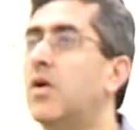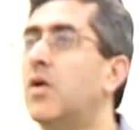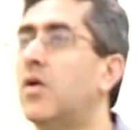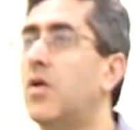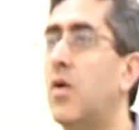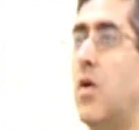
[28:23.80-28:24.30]

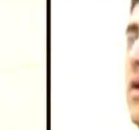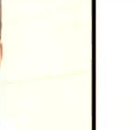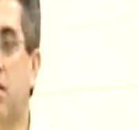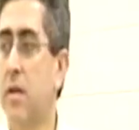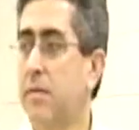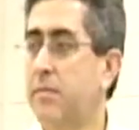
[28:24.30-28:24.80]
This
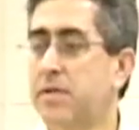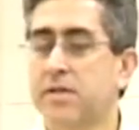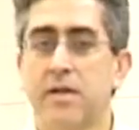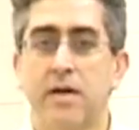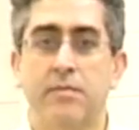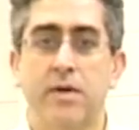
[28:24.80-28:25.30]
video clip is
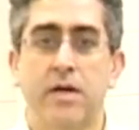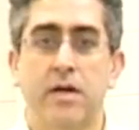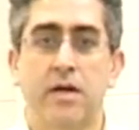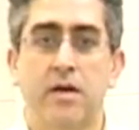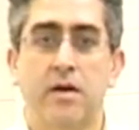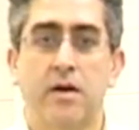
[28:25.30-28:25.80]
going
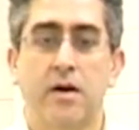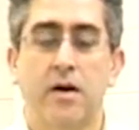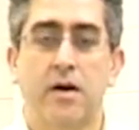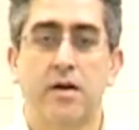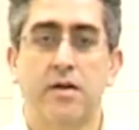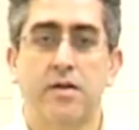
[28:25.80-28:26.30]

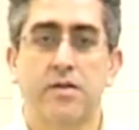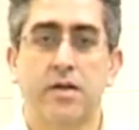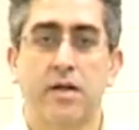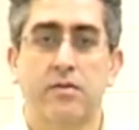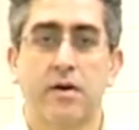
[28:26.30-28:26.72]
to